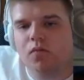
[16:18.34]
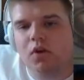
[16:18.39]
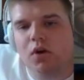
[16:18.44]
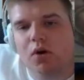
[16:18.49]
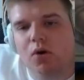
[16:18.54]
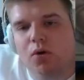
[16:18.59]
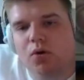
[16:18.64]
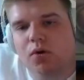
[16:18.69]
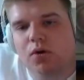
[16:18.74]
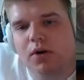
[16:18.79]

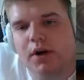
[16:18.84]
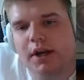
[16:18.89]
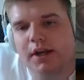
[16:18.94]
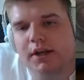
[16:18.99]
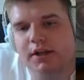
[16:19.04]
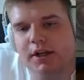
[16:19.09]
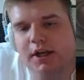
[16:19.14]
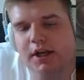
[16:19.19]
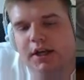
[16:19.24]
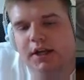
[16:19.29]
Or I
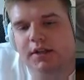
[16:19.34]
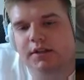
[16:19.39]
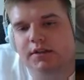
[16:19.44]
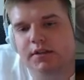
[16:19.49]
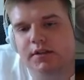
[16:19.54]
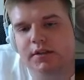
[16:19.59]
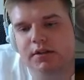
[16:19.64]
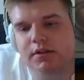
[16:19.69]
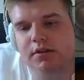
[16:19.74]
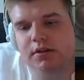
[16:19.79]
could
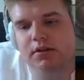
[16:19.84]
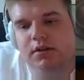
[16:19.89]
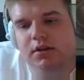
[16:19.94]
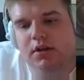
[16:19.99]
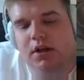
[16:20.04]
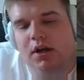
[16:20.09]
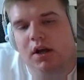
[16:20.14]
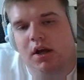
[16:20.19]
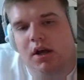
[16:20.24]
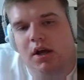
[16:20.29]
hit
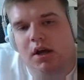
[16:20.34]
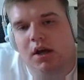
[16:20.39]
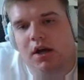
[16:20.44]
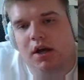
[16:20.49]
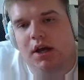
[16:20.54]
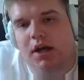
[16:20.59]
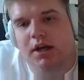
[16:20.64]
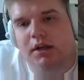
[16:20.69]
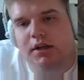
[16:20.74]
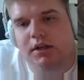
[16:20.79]

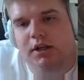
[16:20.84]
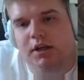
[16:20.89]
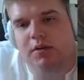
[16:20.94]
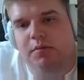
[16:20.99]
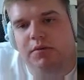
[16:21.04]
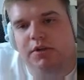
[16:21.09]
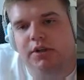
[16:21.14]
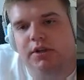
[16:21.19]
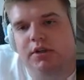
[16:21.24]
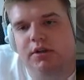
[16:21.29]

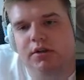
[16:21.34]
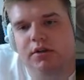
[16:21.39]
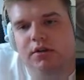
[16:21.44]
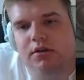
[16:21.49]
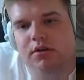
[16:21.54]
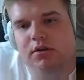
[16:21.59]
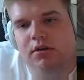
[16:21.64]
Giblin.